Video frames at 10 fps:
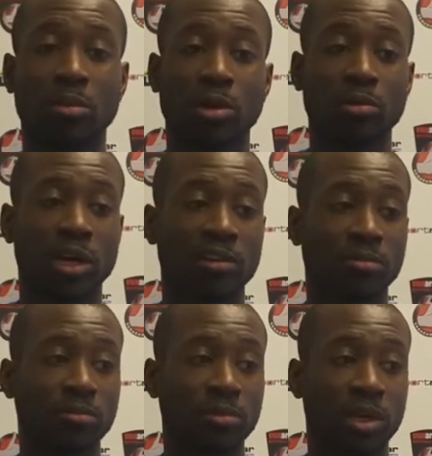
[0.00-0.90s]
But we
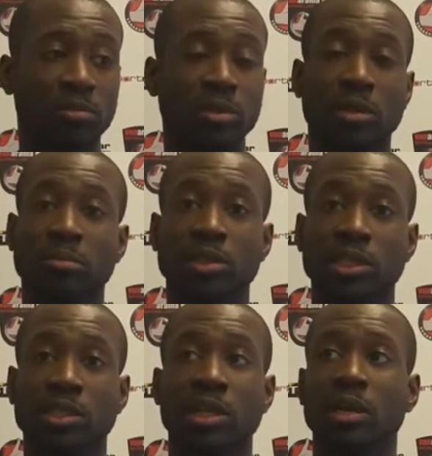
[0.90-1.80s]
have been
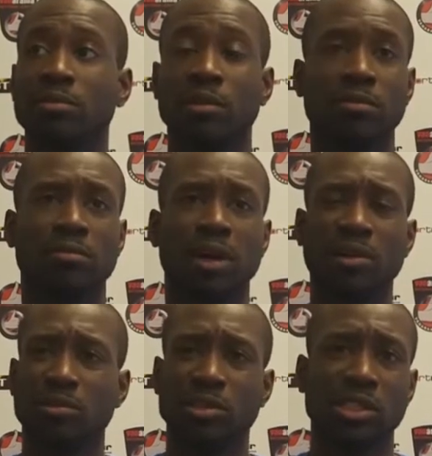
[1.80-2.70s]
beaten like for
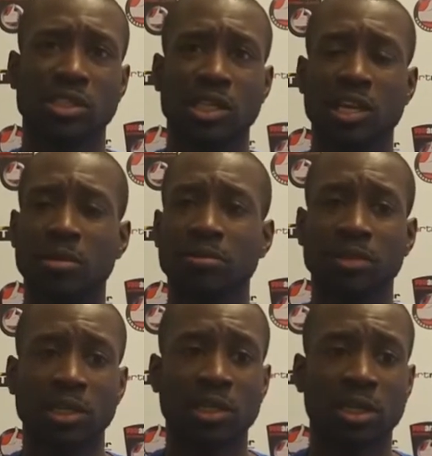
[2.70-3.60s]
5 or 6 games, I
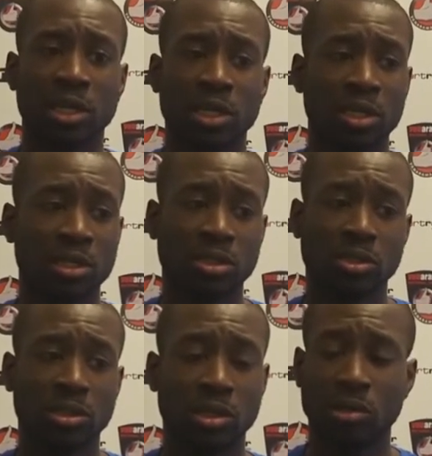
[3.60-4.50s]
think.
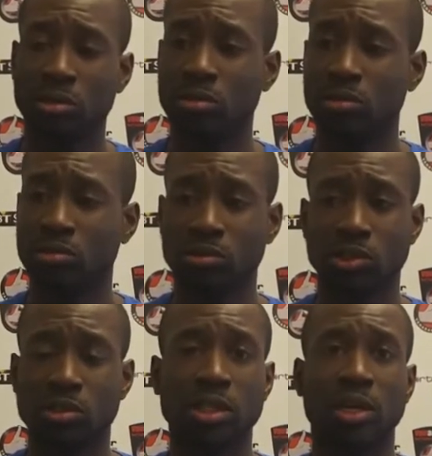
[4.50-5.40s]
So we
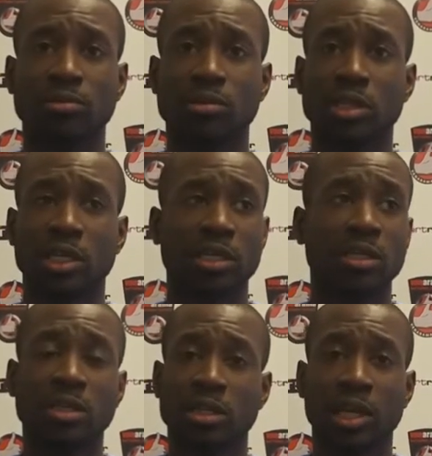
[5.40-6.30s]
just have to take